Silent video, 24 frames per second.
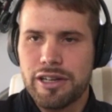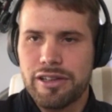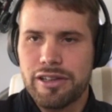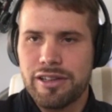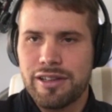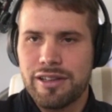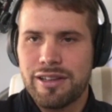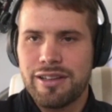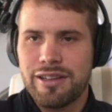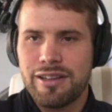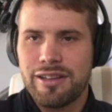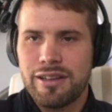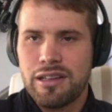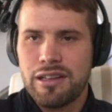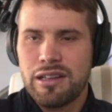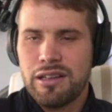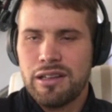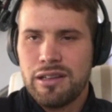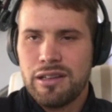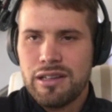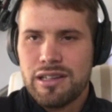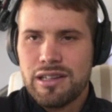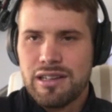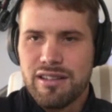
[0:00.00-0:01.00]
other.
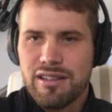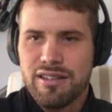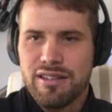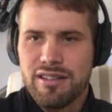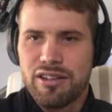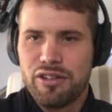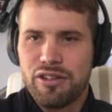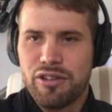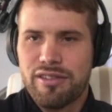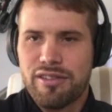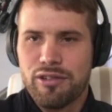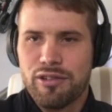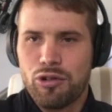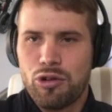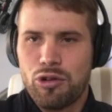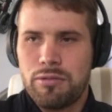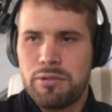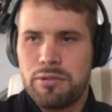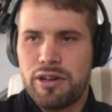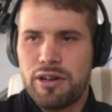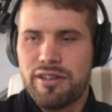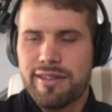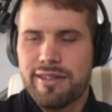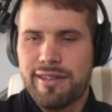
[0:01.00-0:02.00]
So it's
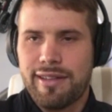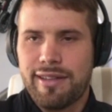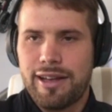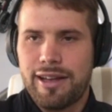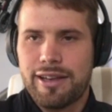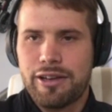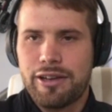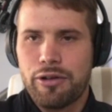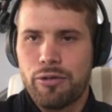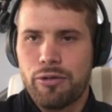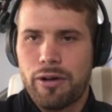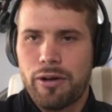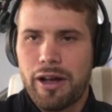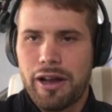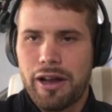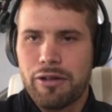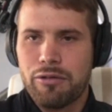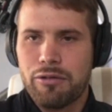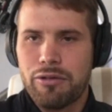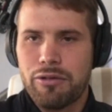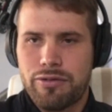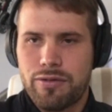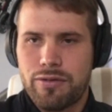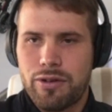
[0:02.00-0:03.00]
almost like you're
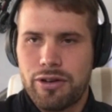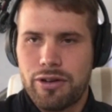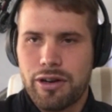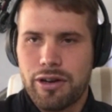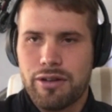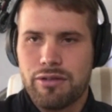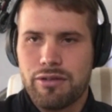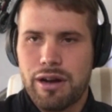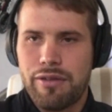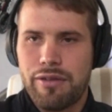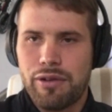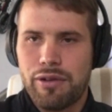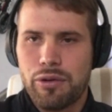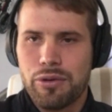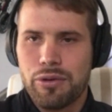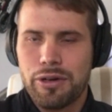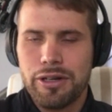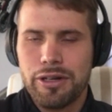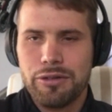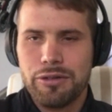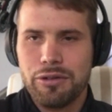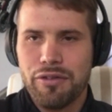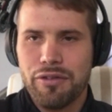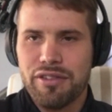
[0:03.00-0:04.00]
riding on a gravel
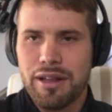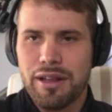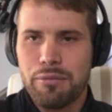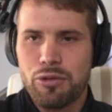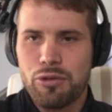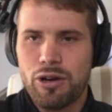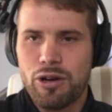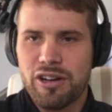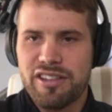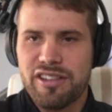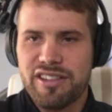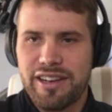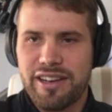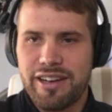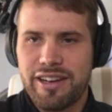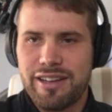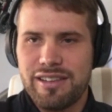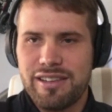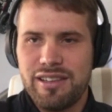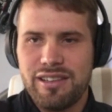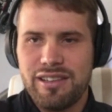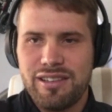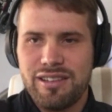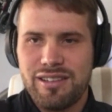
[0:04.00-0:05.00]
road with some rocks in it,
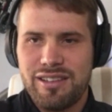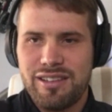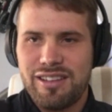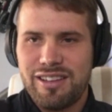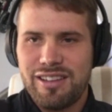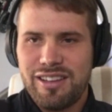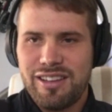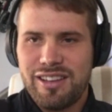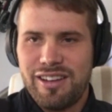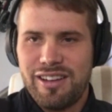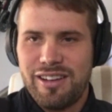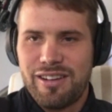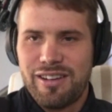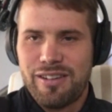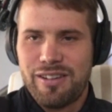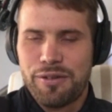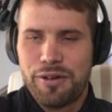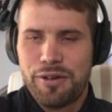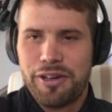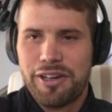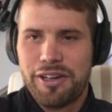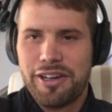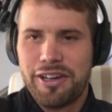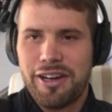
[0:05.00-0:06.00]

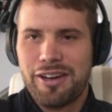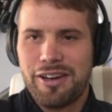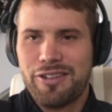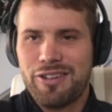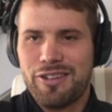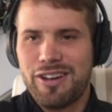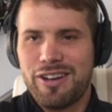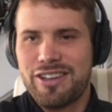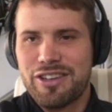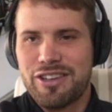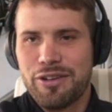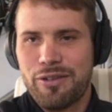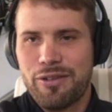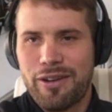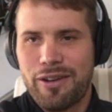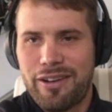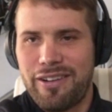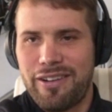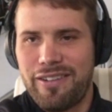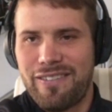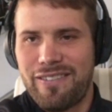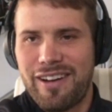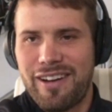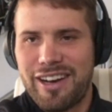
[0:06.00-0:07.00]
rather than
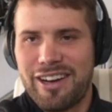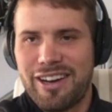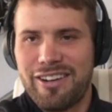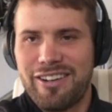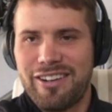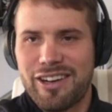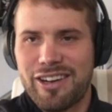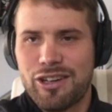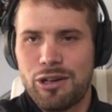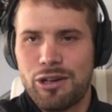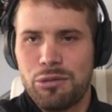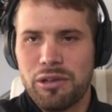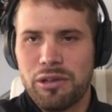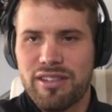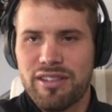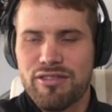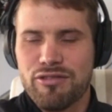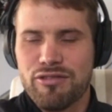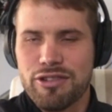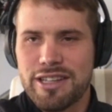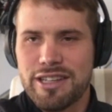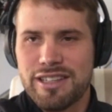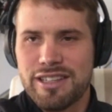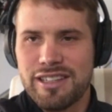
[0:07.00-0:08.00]
you're riding on a cobbled
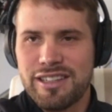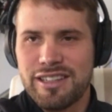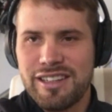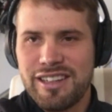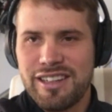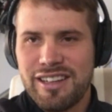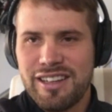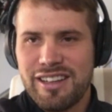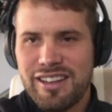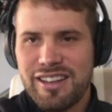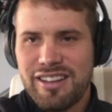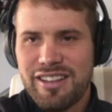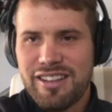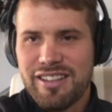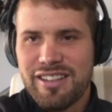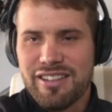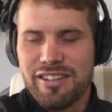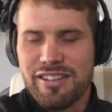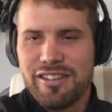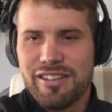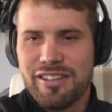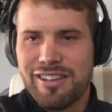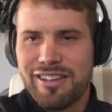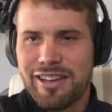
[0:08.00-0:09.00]
street.
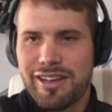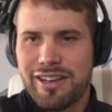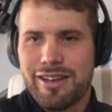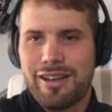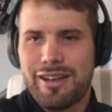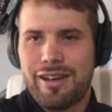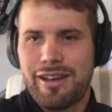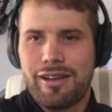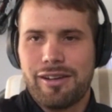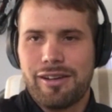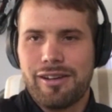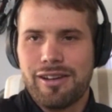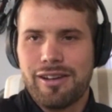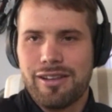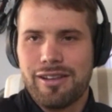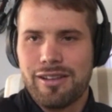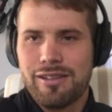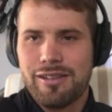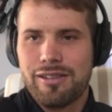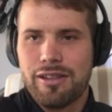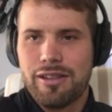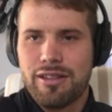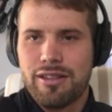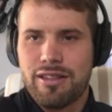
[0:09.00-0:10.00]
So
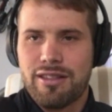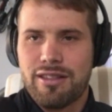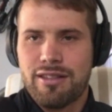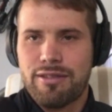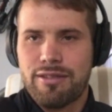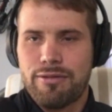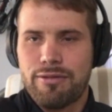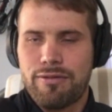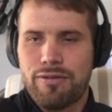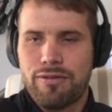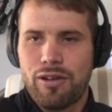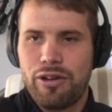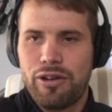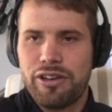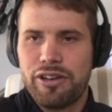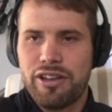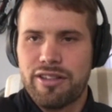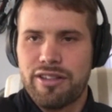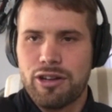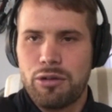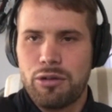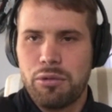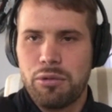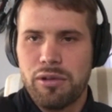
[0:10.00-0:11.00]
the
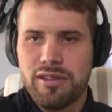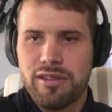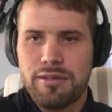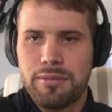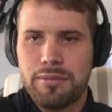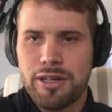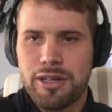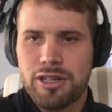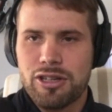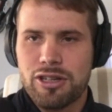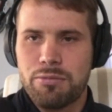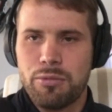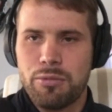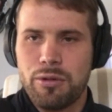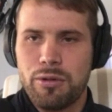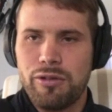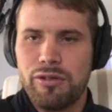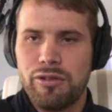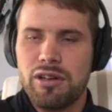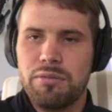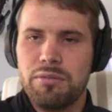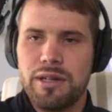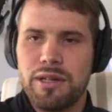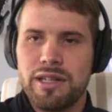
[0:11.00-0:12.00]
Flanders cobbles are much
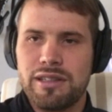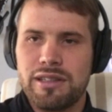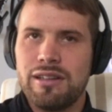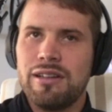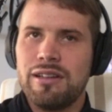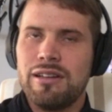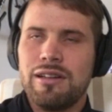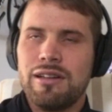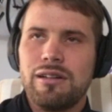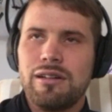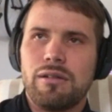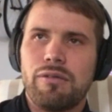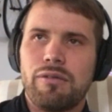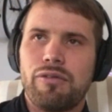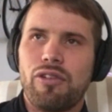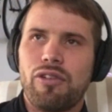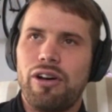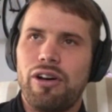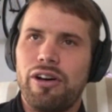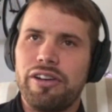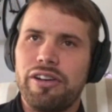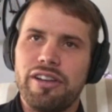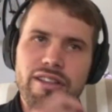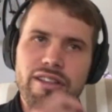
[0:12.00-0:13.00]
smoother, but on
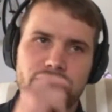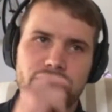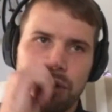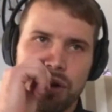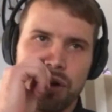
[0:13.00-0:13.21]
Flanders